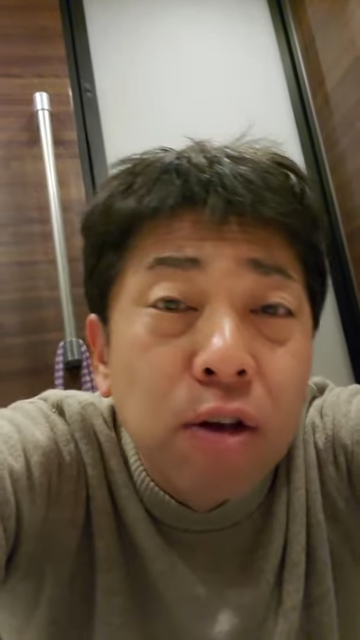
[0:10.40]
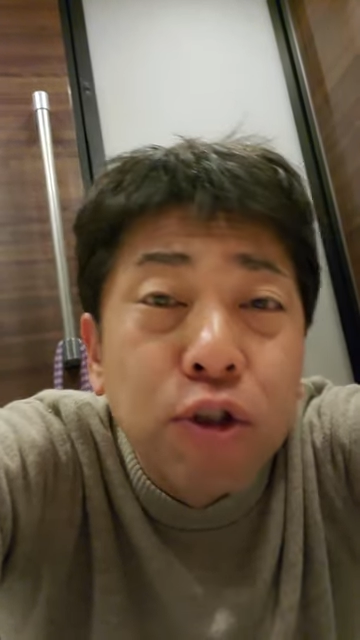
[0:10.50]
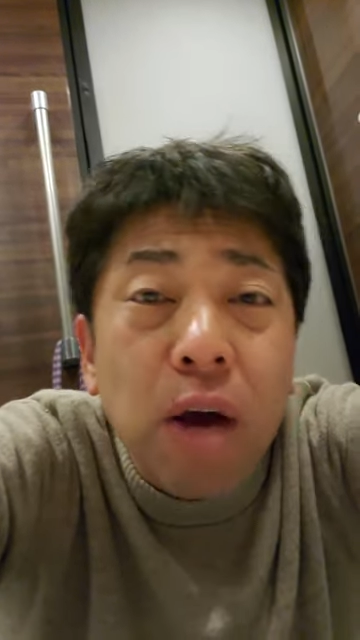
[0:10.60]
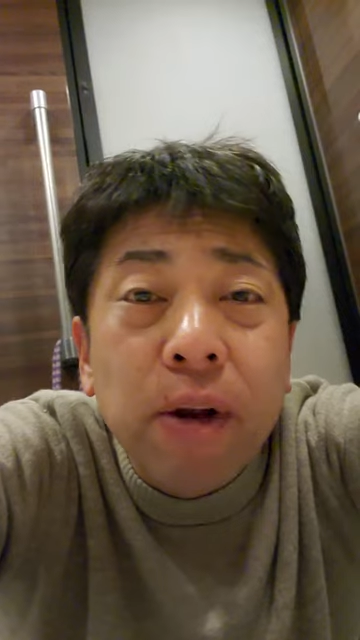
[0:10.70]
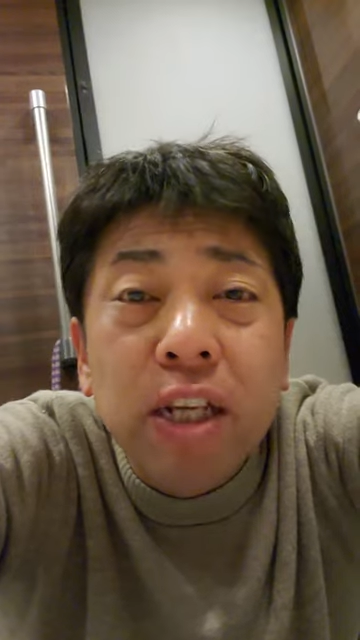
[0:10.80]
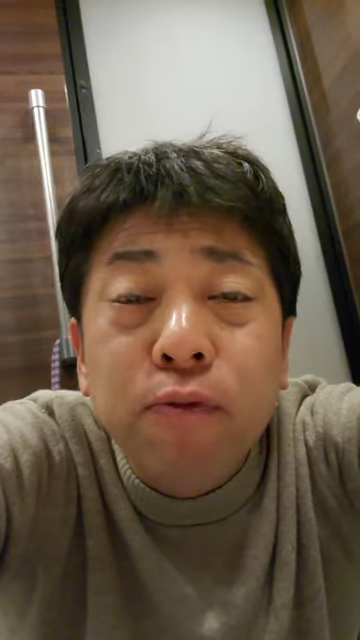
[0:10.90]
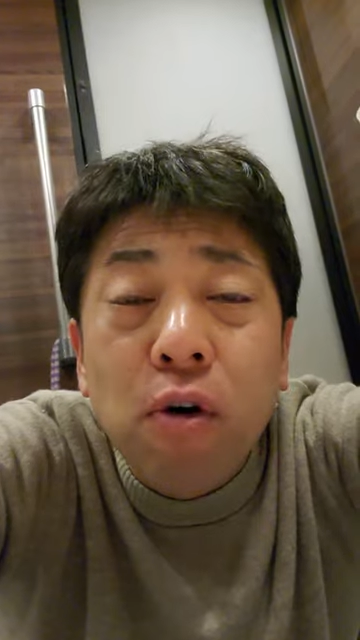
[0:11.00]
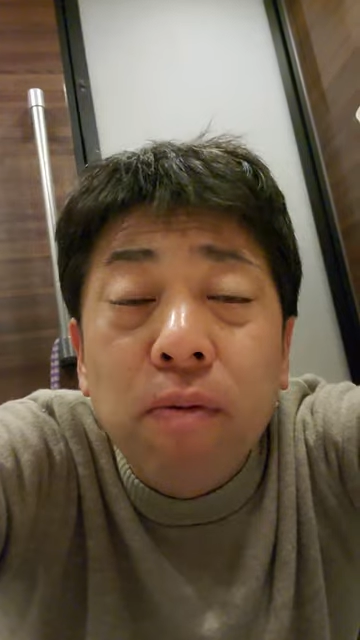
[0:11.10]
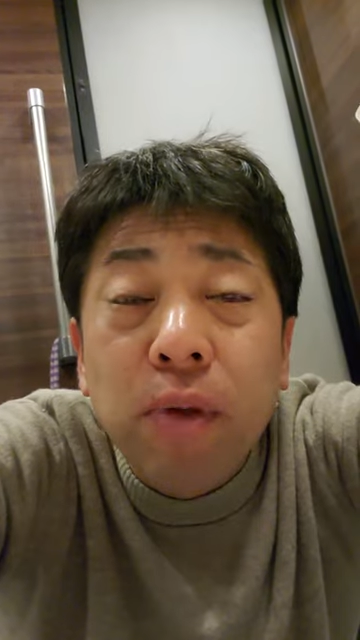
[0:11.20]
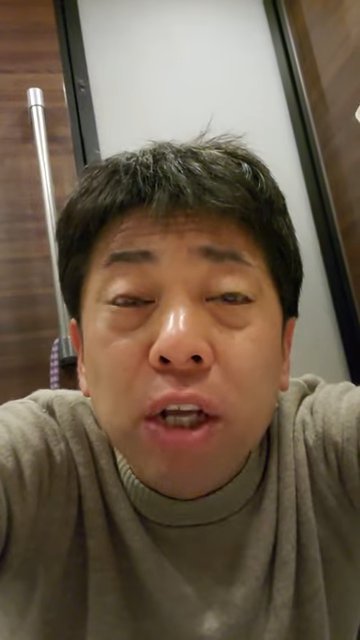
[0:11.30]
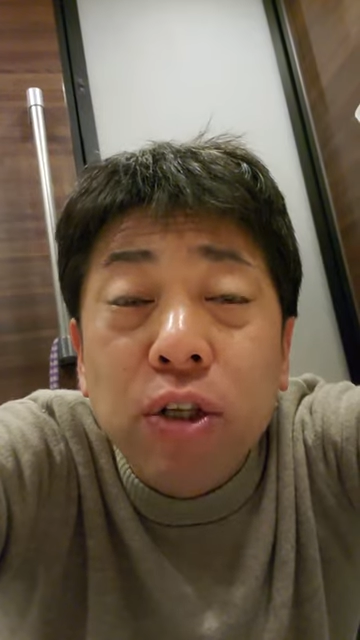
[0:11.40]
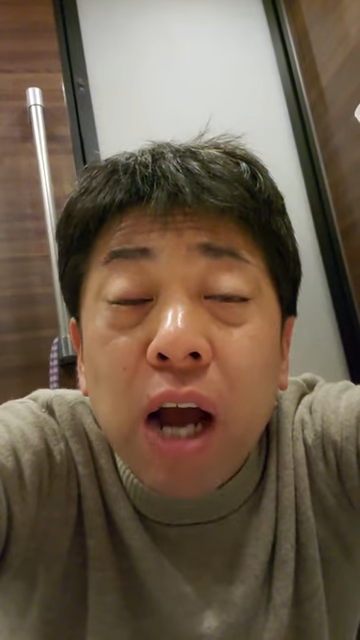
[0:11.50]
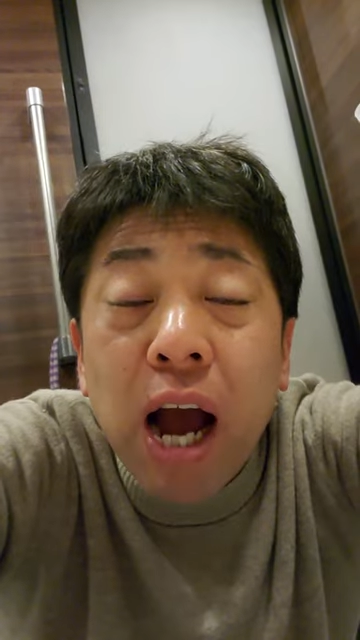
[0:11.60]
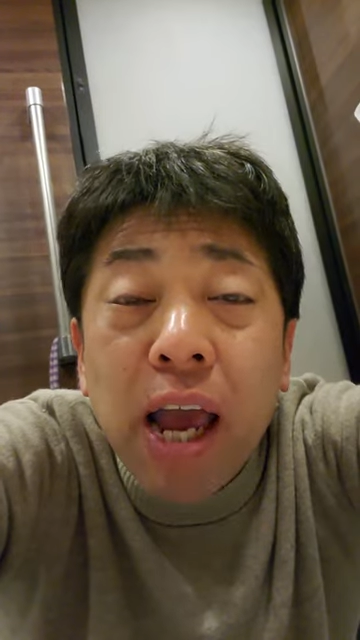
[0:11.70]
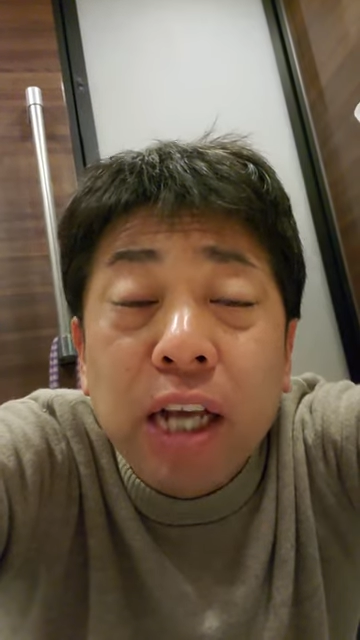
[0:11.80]
Japanese Foreign Minister
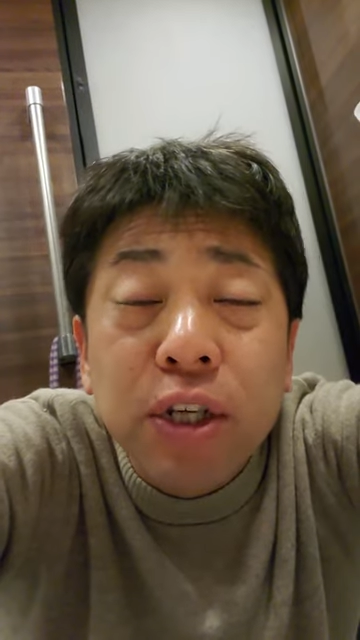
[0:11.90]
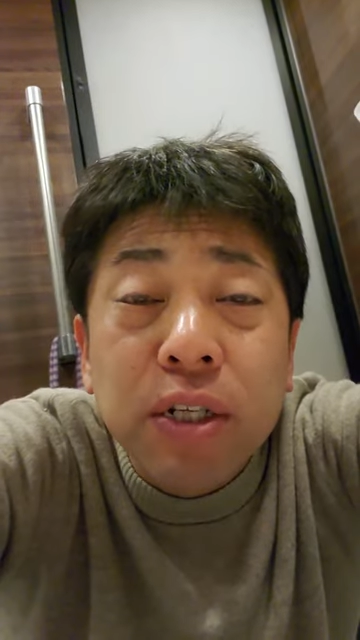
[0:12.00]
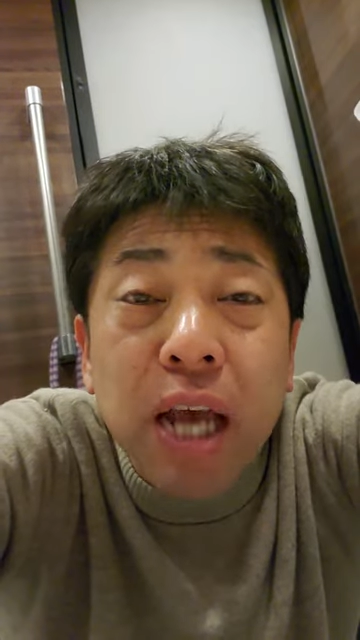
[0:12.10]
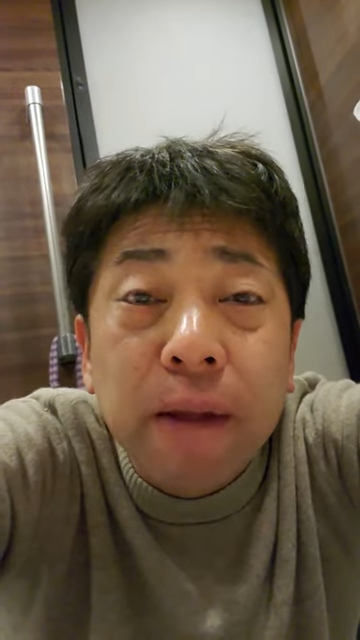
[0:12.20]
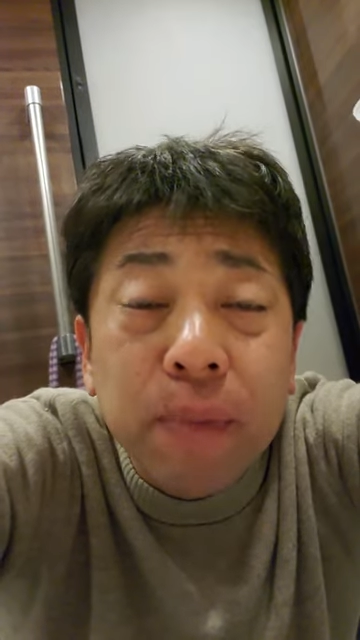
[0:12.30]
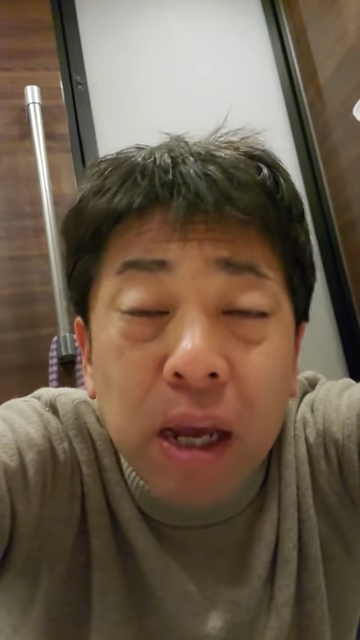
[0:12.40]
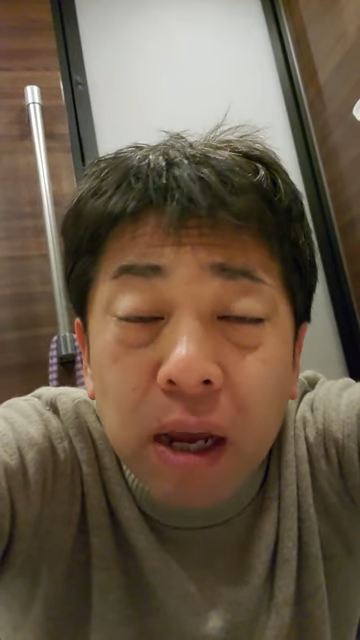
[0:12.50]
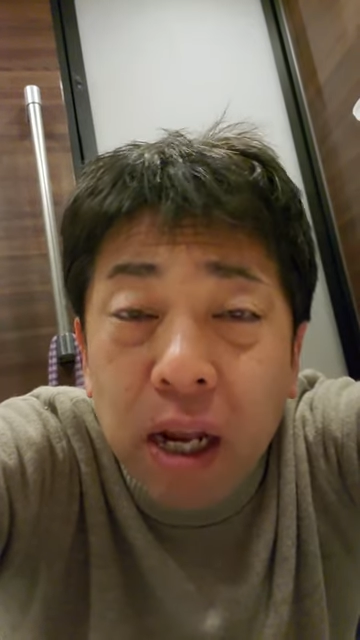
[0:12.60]
Hayashi said,